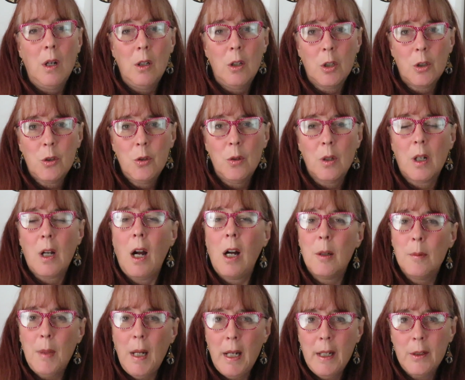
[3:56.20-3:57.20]
hooked to a
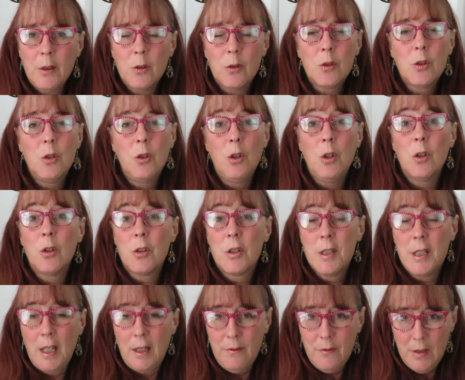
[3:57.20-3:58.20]
carabiner to your
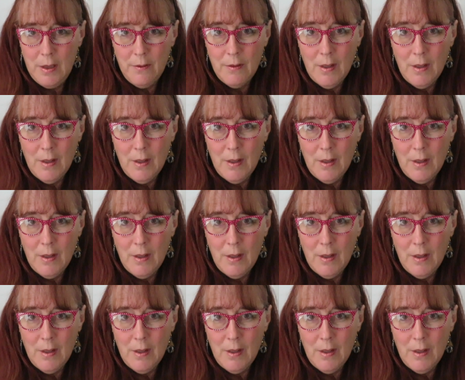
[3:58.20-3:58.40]
safety